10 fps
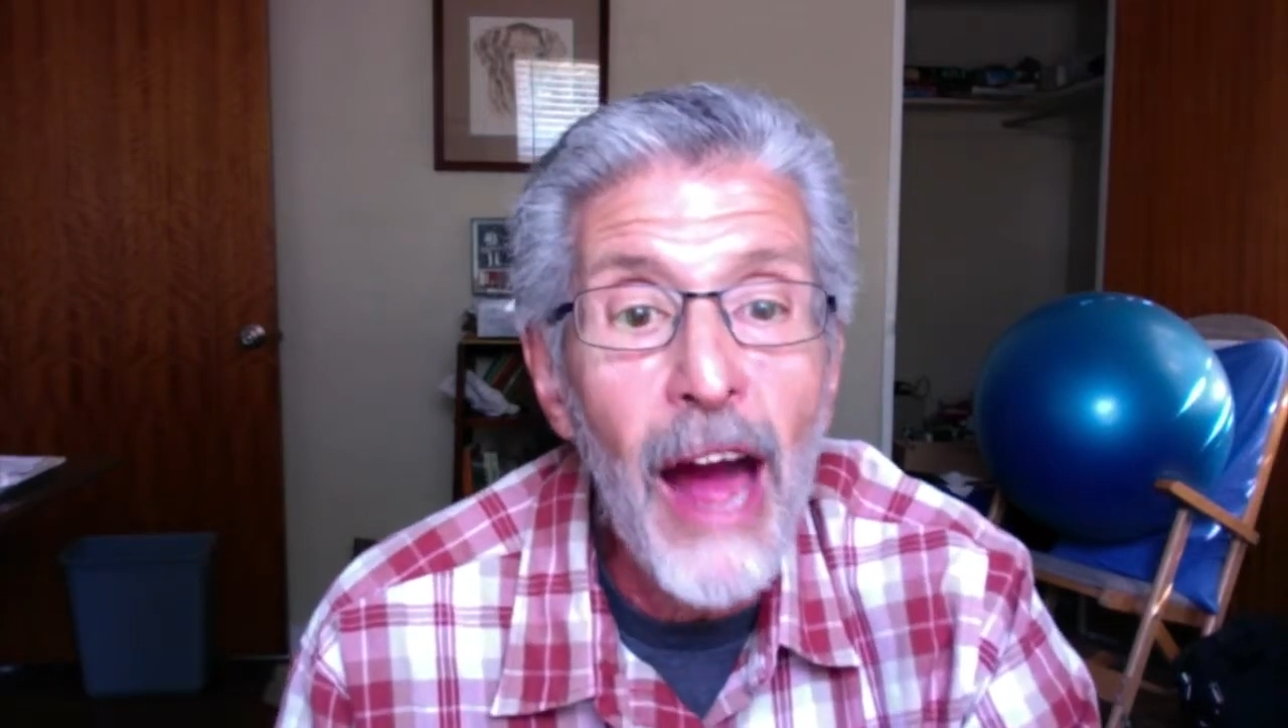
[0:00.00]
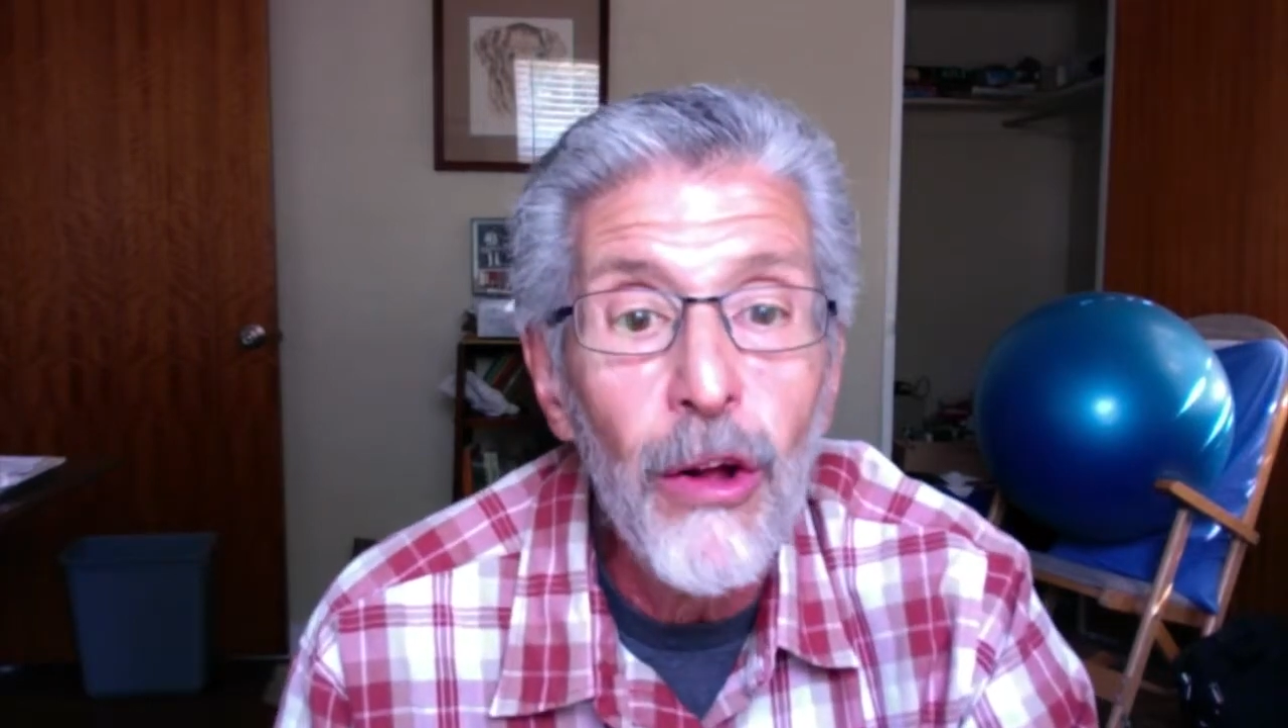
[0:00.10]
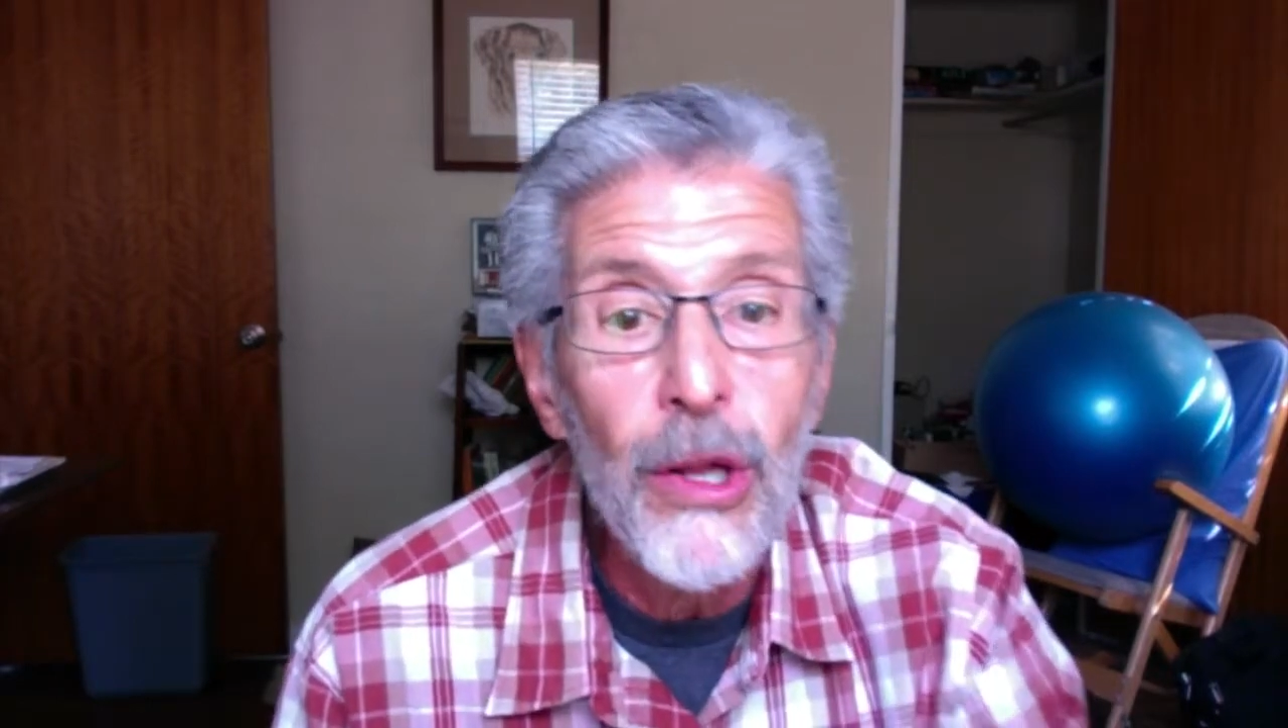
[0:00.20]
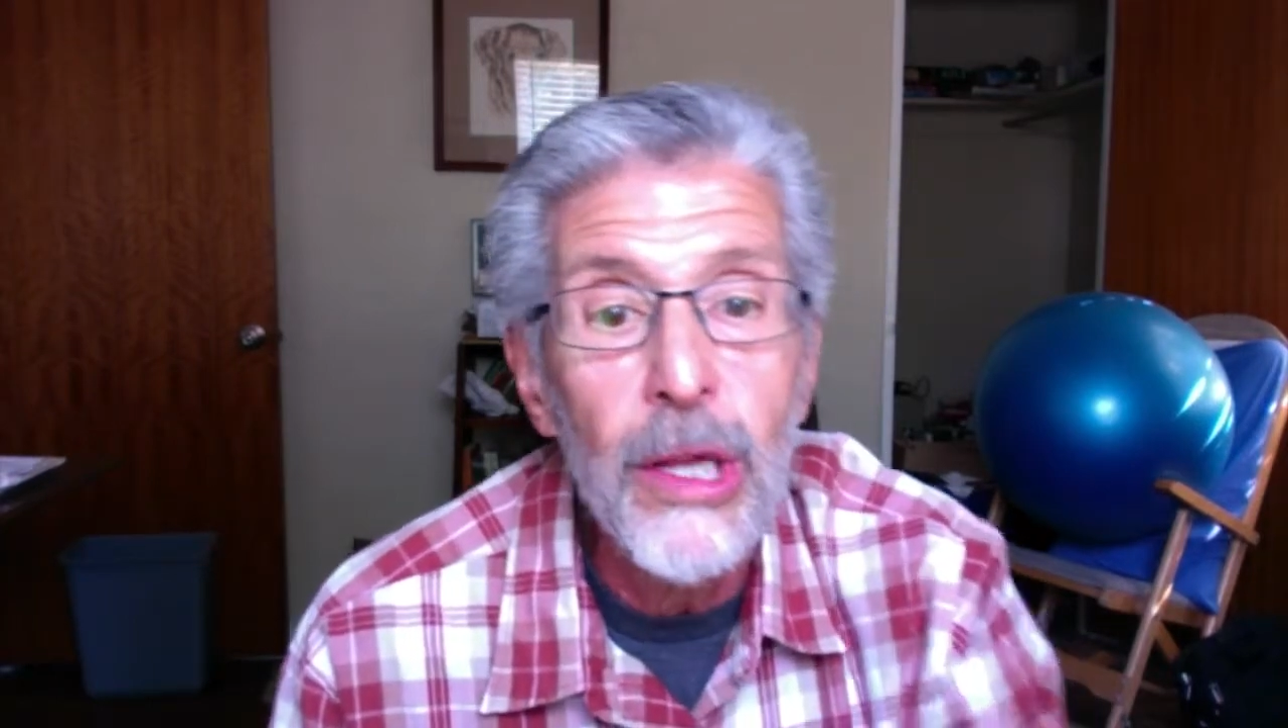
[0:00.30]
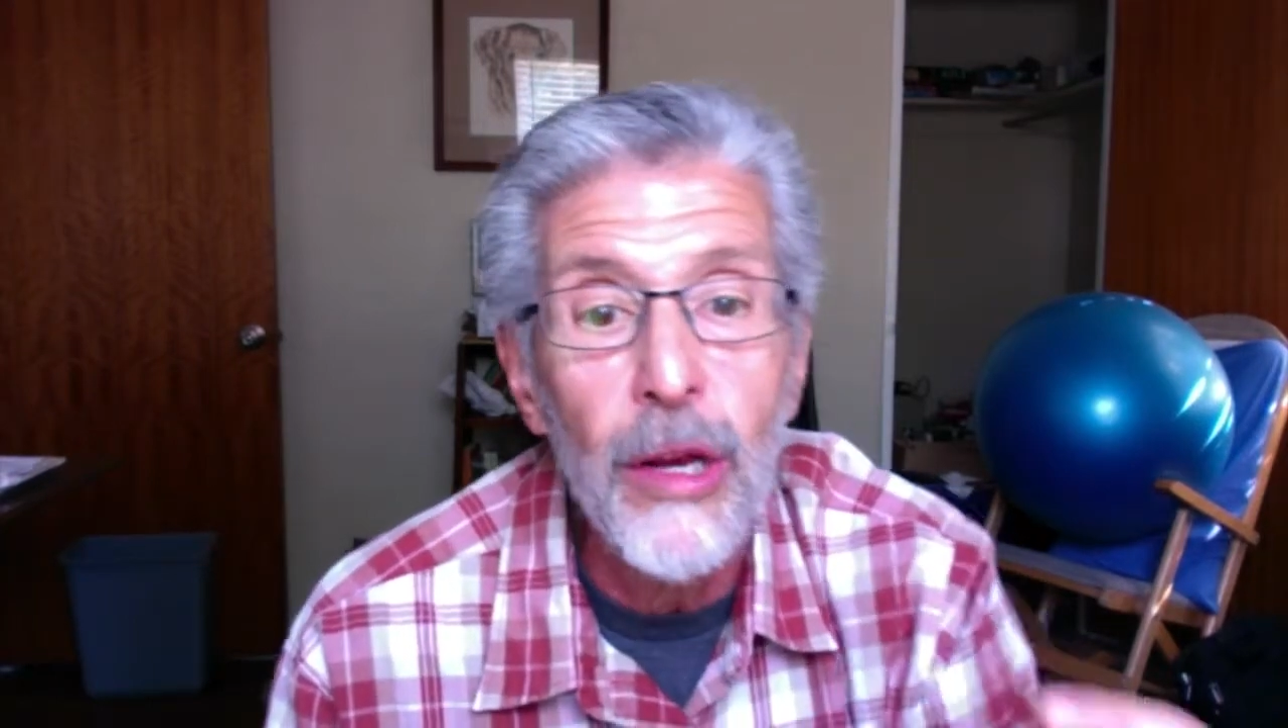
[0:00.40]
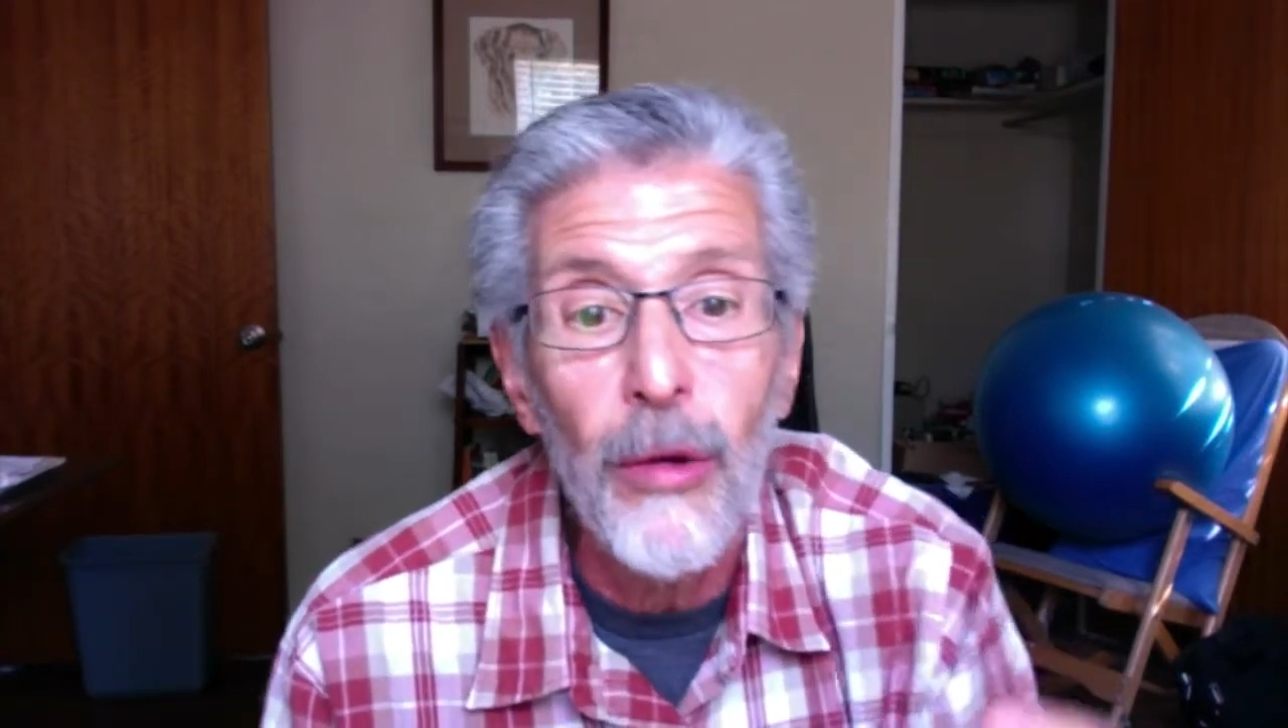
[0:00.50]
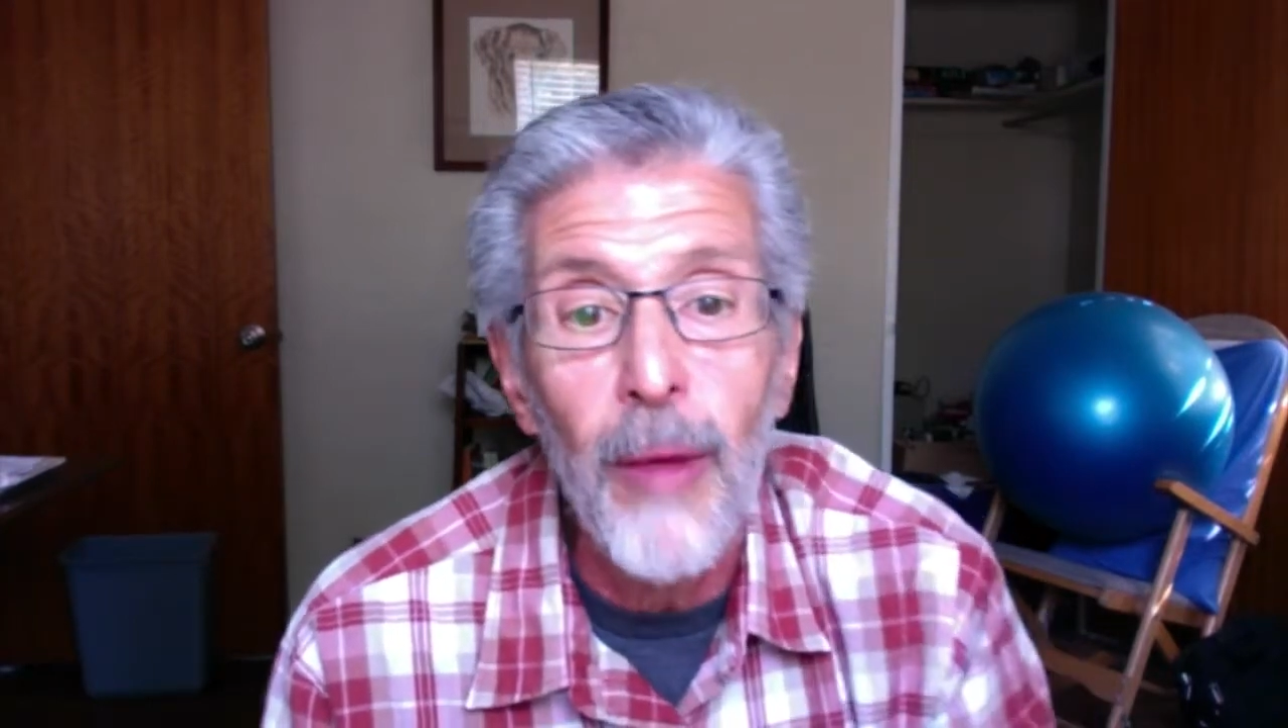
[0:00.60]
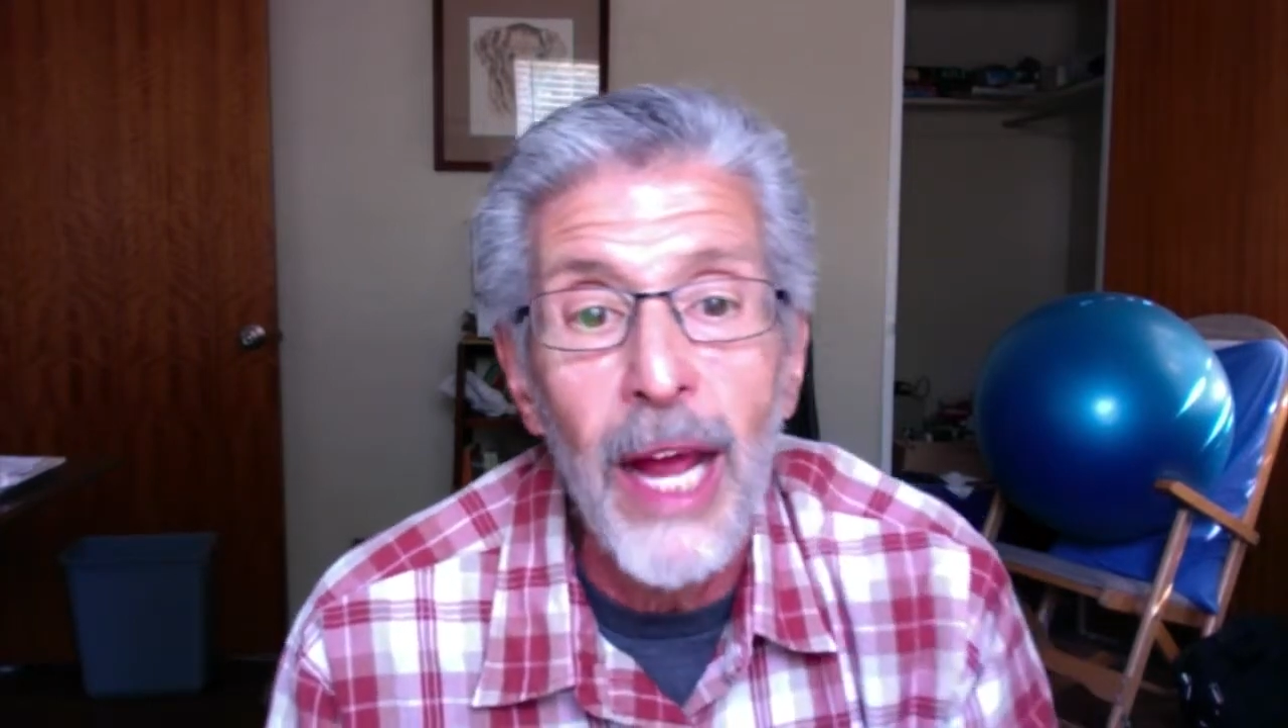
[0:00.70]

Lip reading: clear my